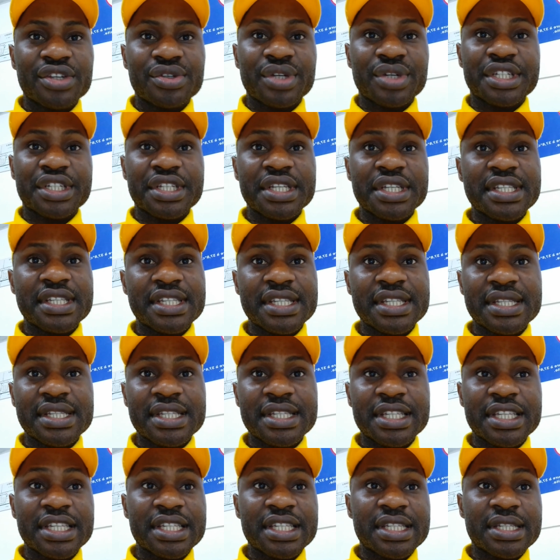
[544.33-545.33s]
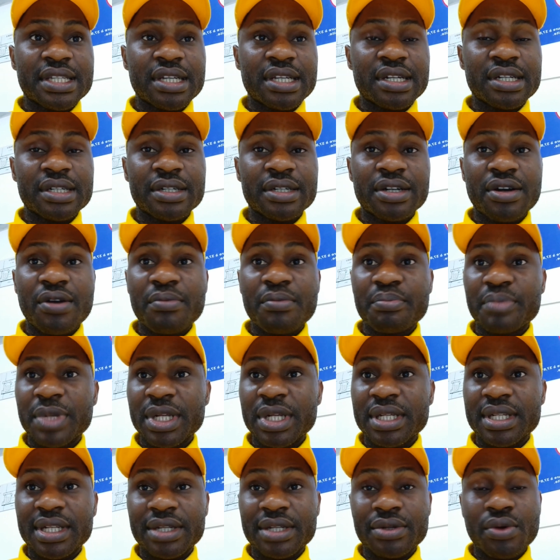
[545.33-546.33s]
your thesis is
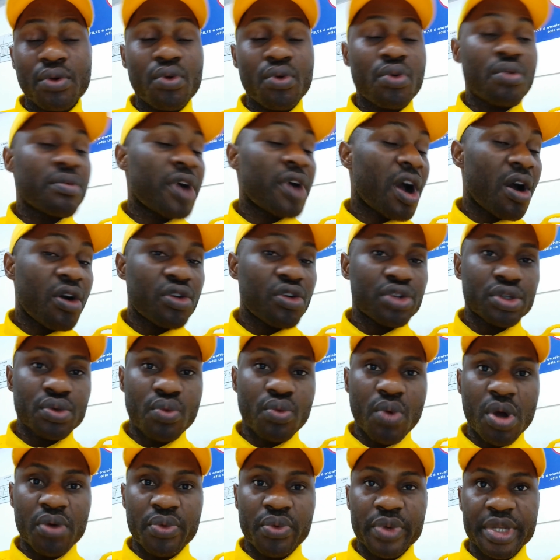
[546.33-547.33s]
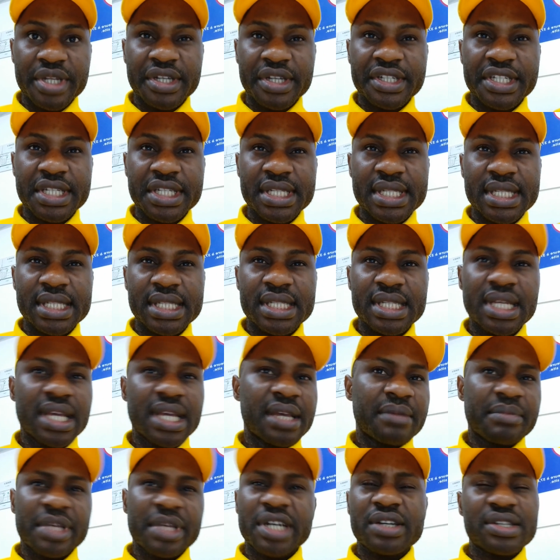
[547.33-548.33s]
completed, or how you work with your
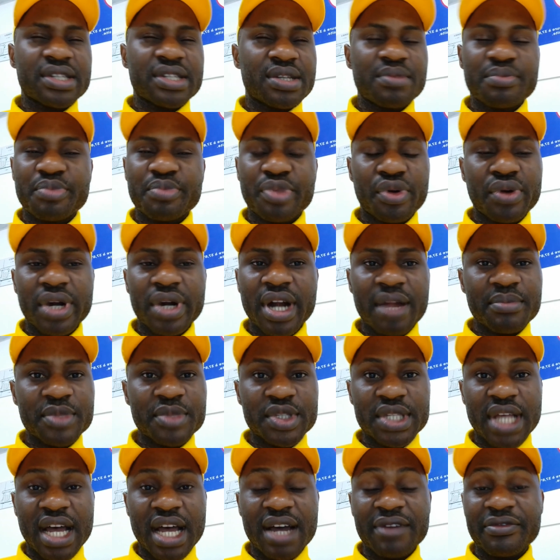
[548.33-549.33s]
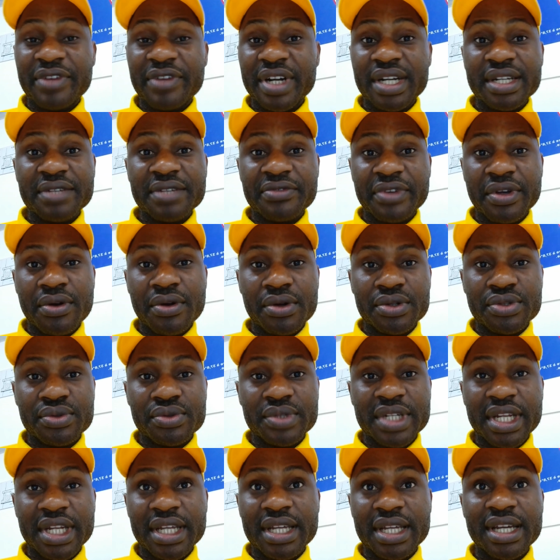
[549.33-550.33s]
thesis, because some programs are very difficult to
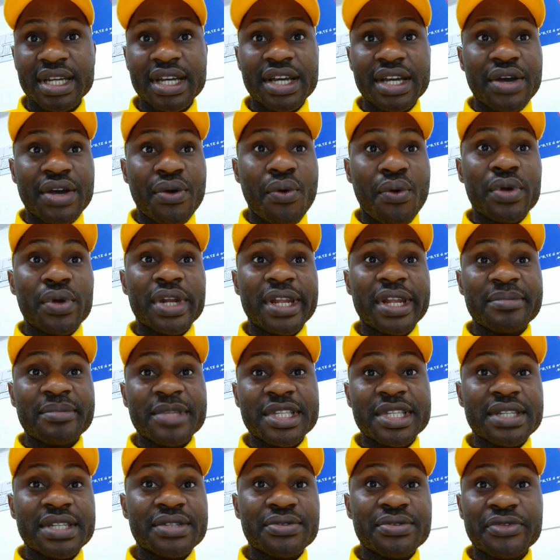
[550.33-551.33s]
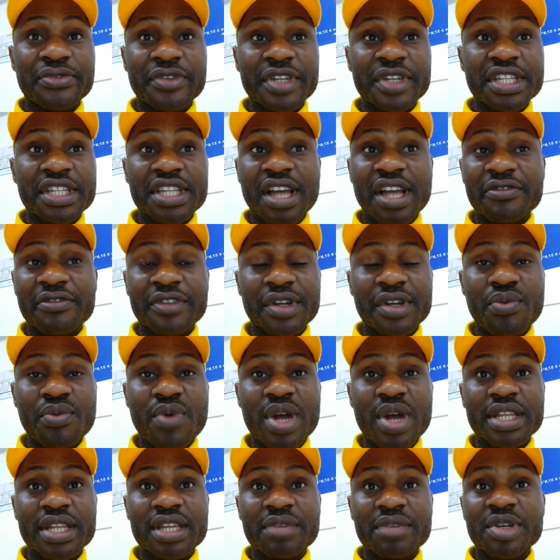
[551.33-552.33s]
take, or let me say to finish after
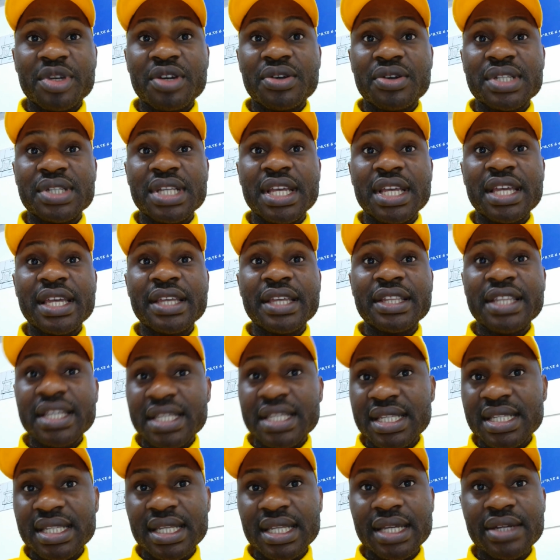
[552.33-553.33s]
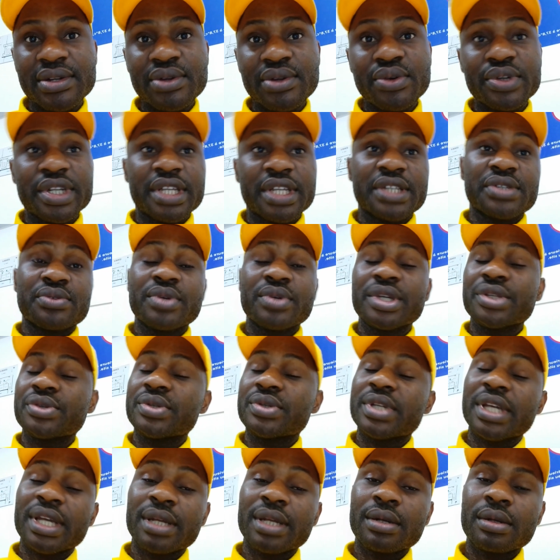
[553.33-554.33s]
1 year, because thesis alone is going to
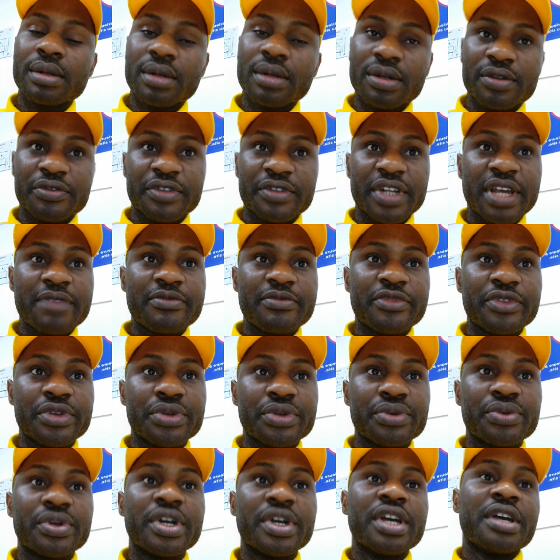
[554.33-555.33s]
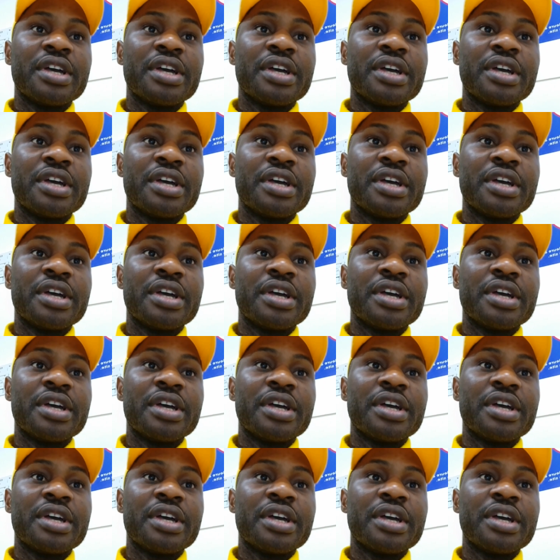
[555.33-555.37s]
take a lot of time for you.